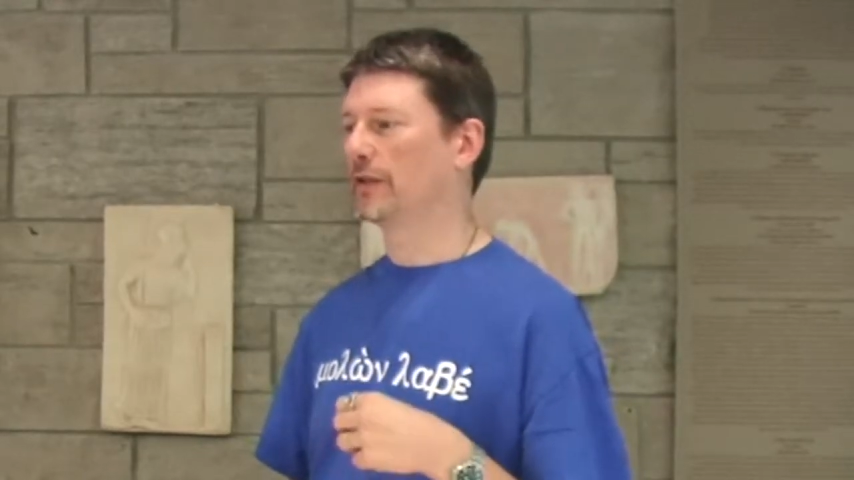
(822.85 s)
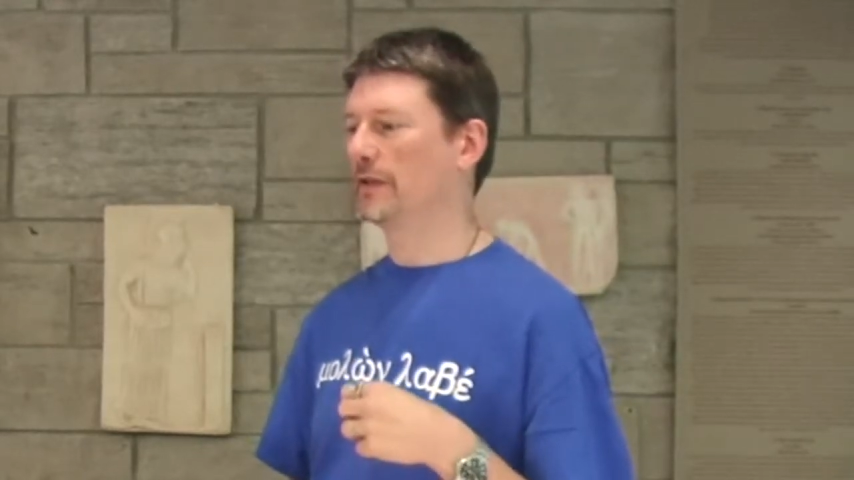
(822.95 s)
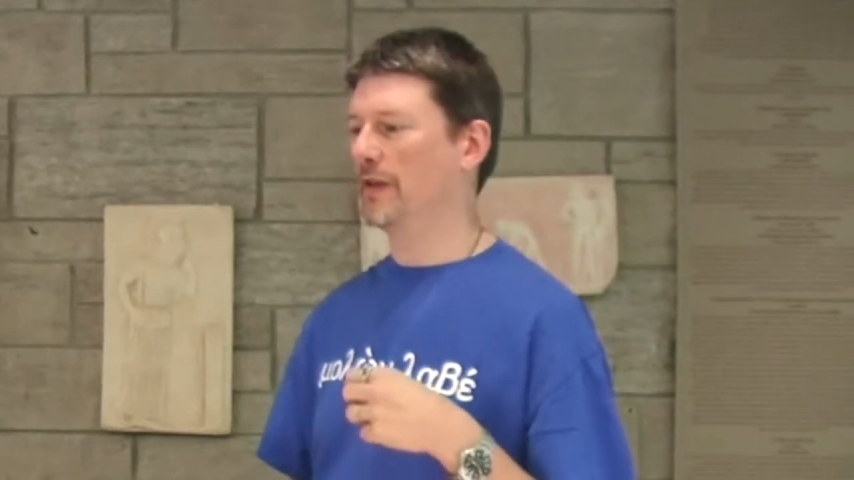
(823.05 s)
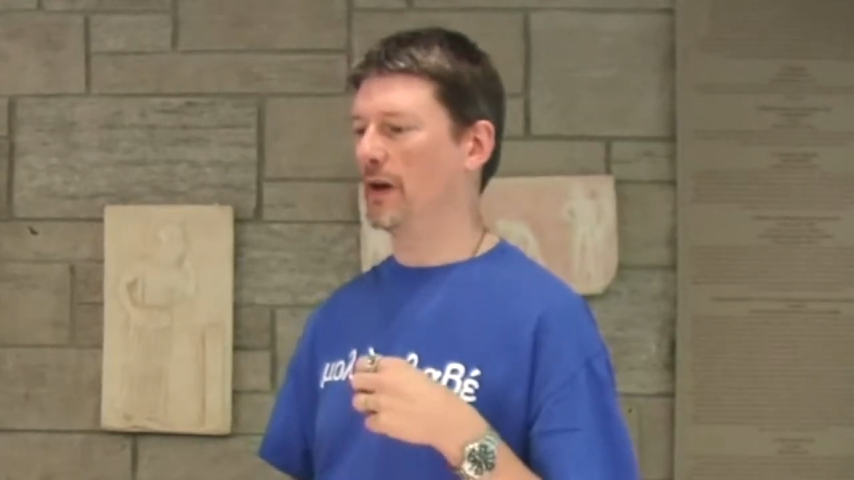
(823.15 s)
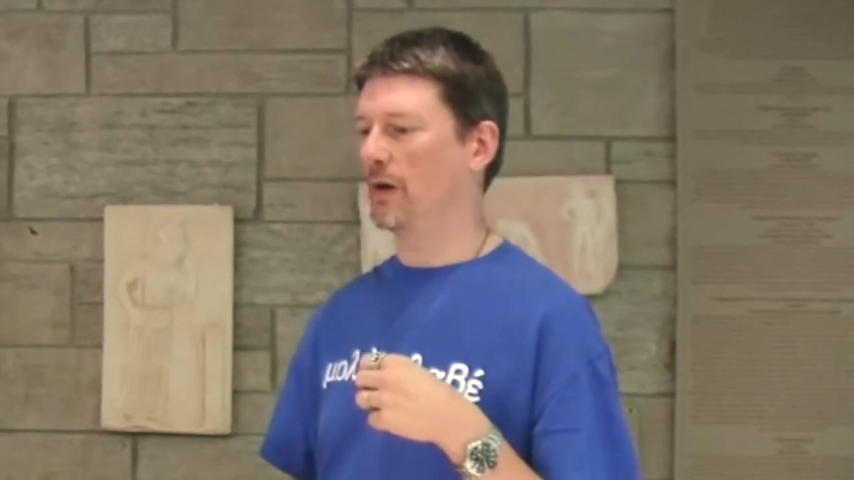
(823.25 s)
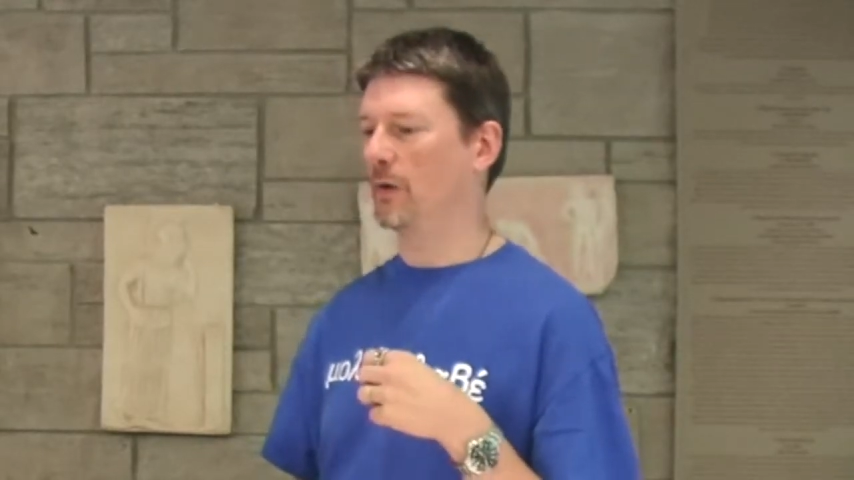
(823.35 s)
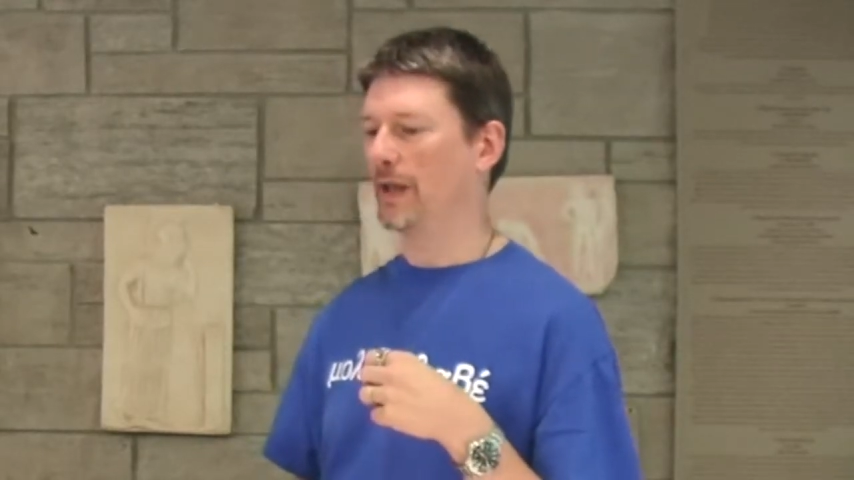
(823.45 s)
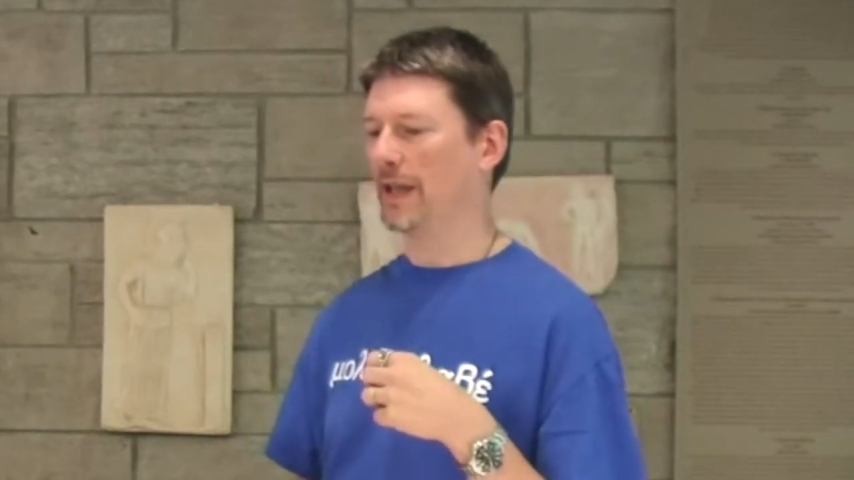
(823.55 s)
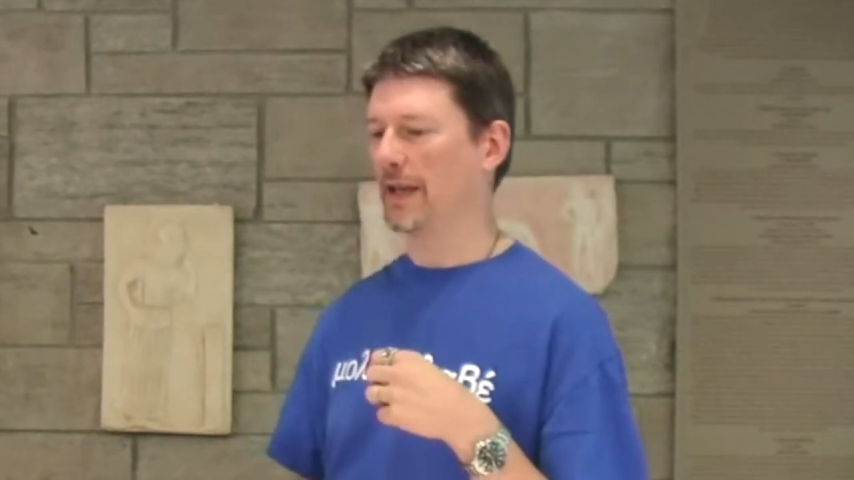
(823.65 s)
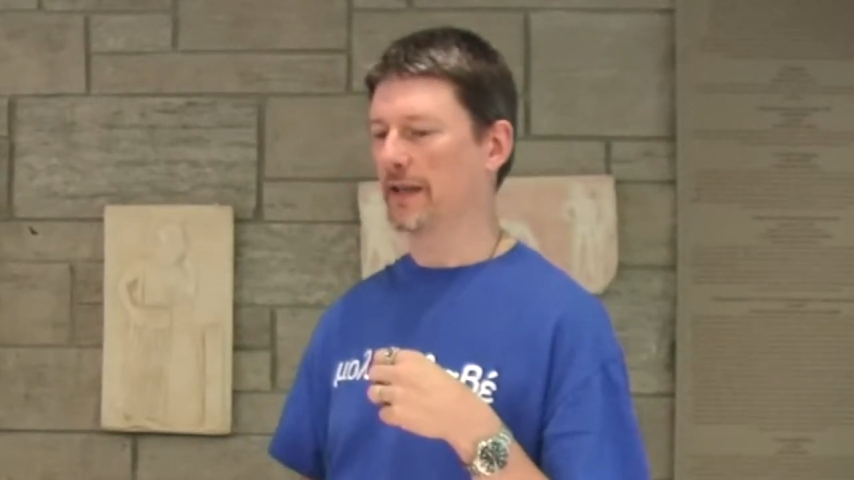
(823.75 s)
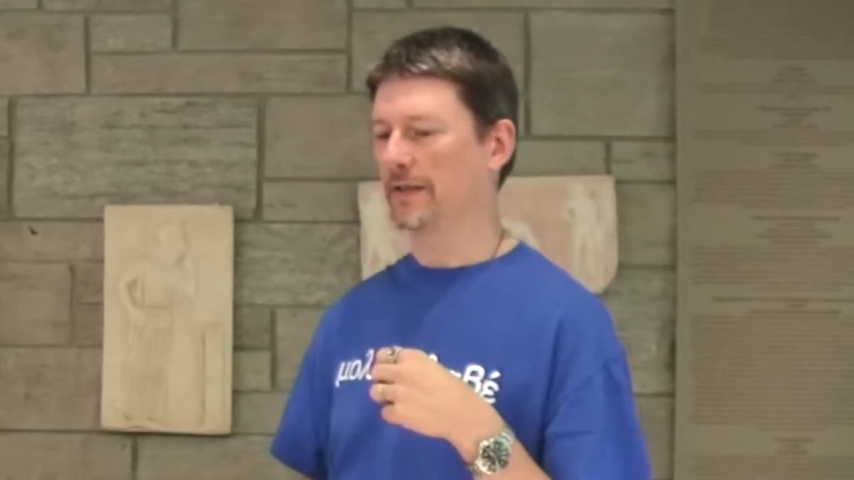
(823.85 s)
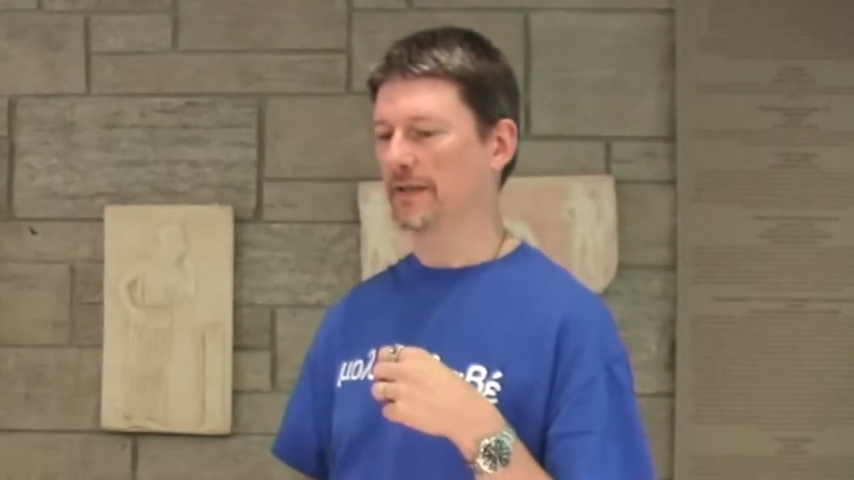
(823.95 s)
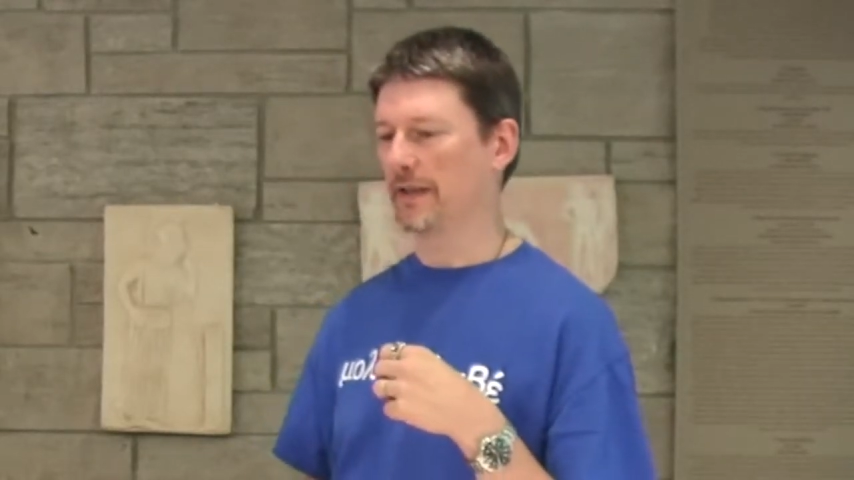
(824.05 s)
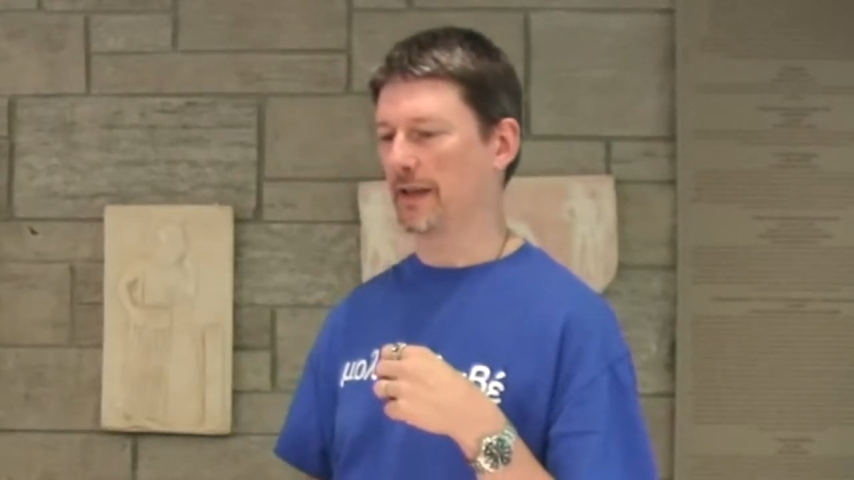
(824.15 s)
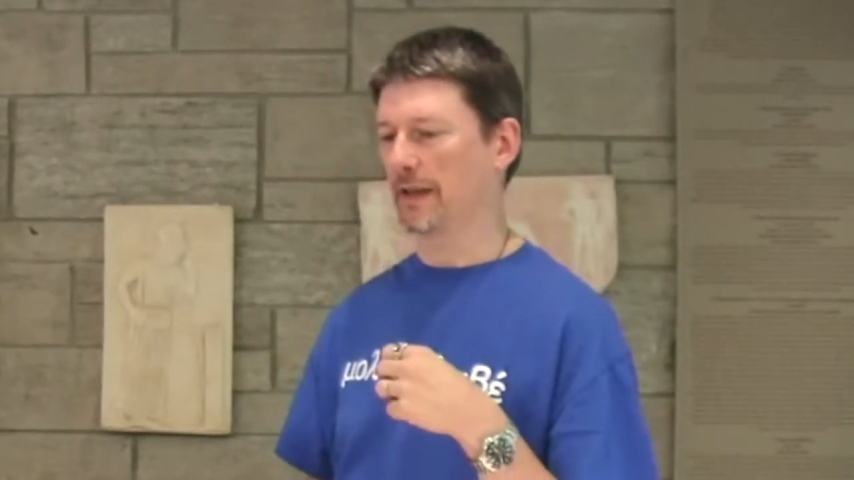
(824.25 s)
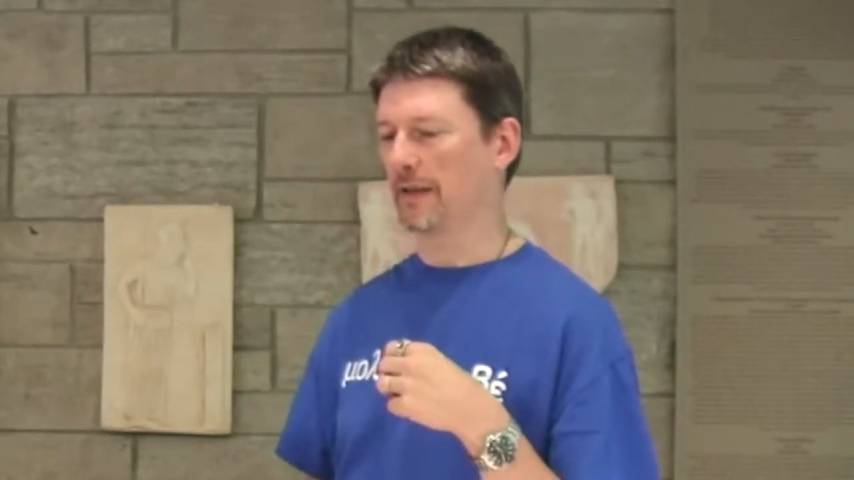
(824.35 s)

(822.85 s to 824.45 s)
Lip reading: as though it is